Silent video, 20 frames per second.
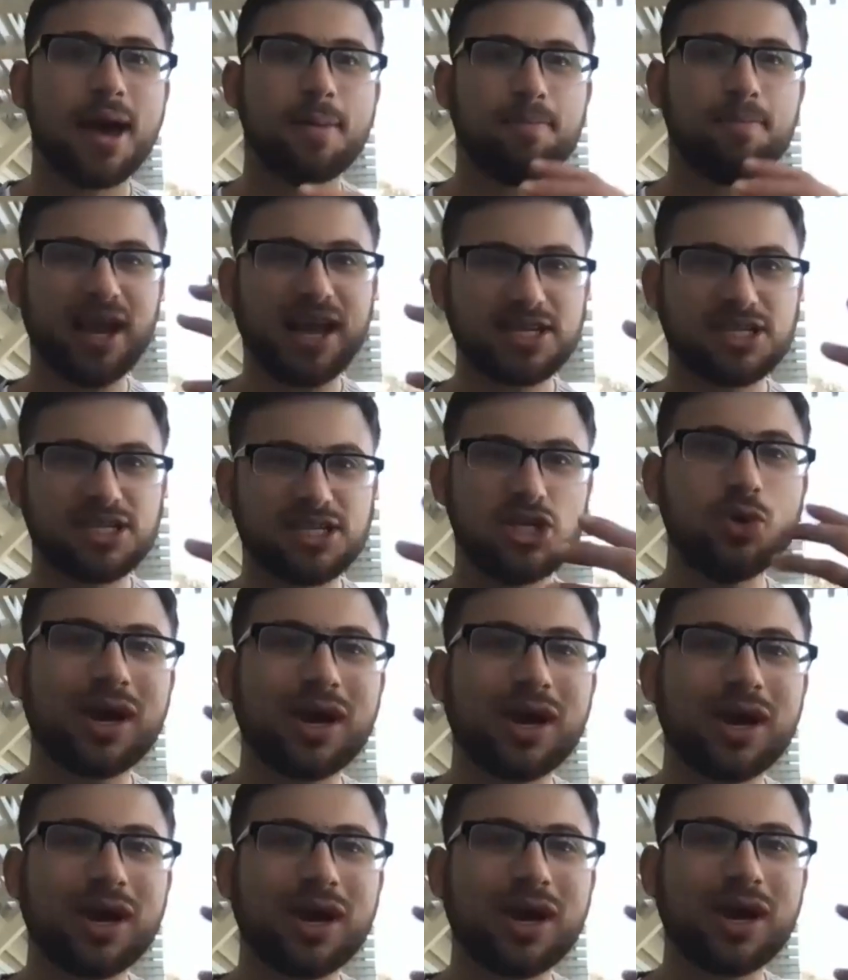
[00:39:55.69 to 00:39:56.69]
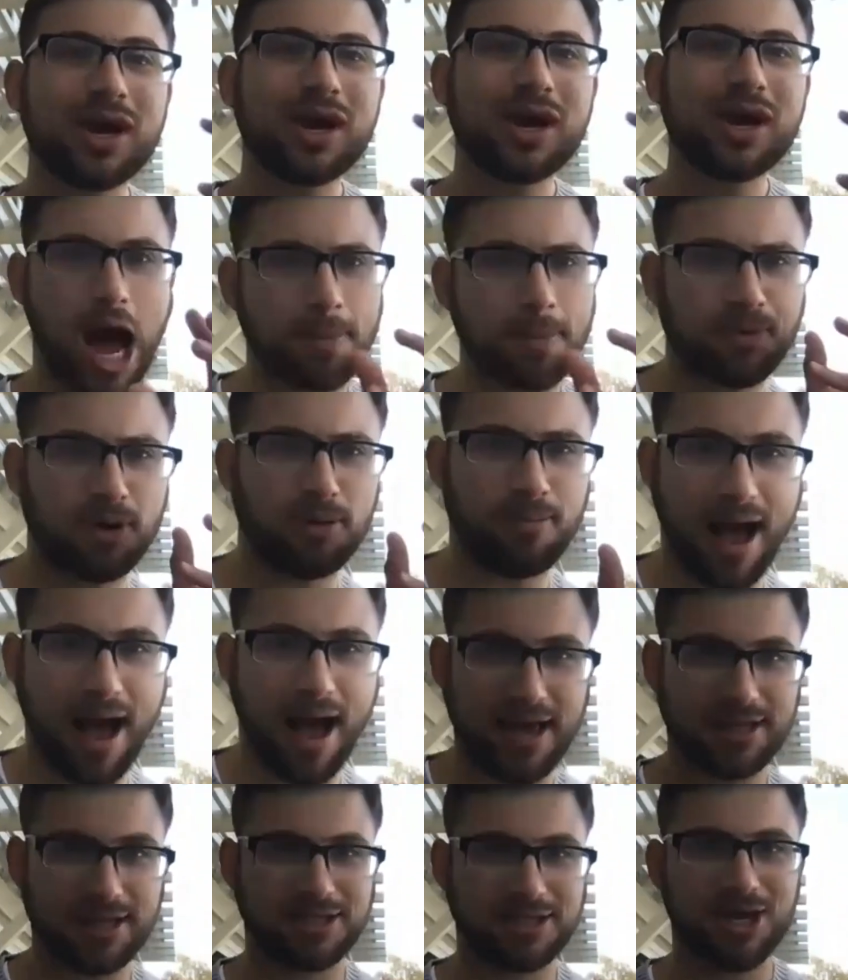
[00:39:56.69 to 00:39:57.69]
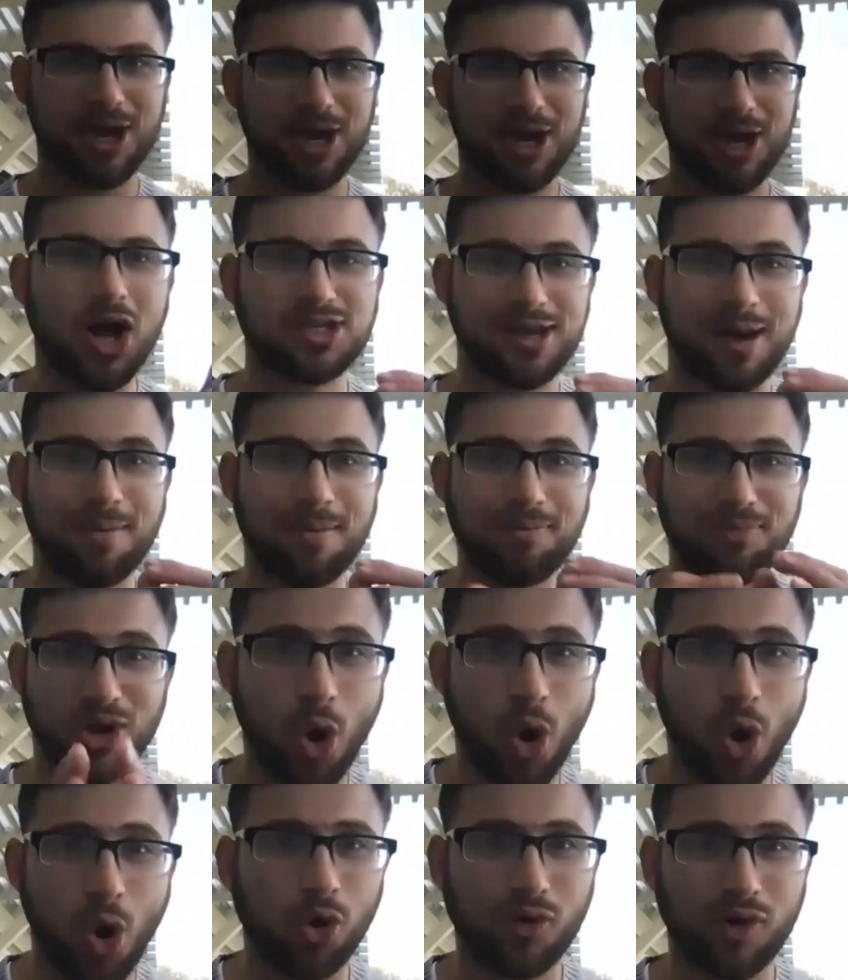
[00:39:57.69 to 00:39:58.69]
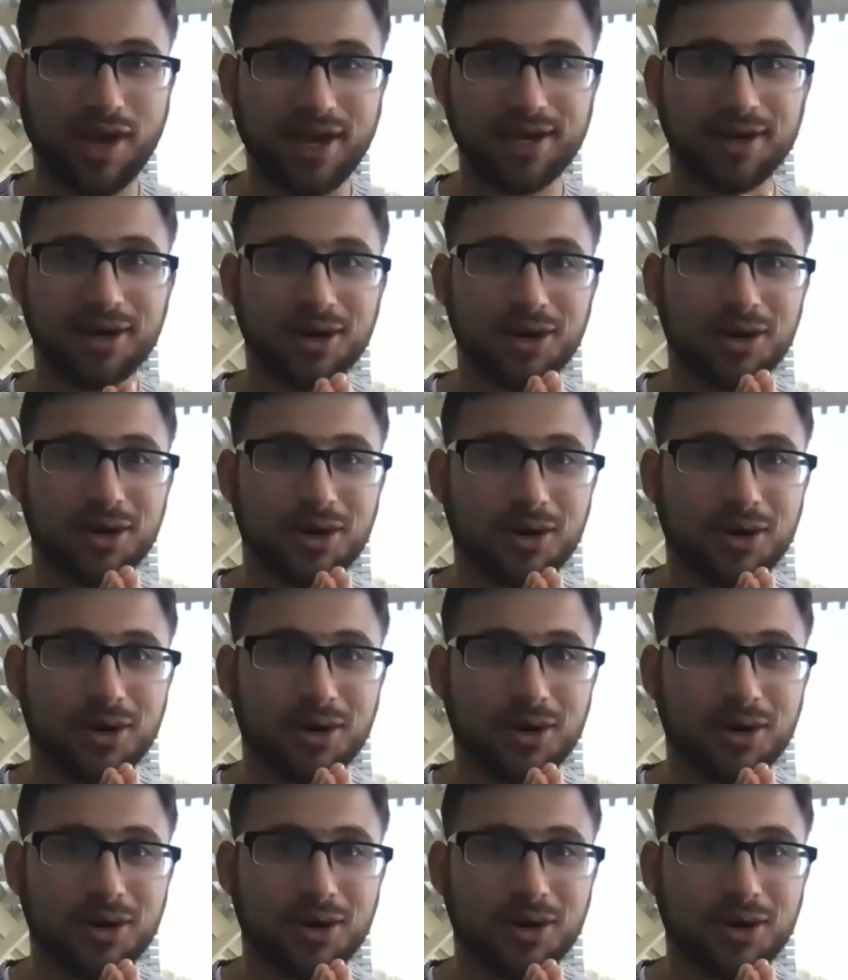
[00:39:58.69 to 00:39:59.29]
Because you cannot compromise on something holy,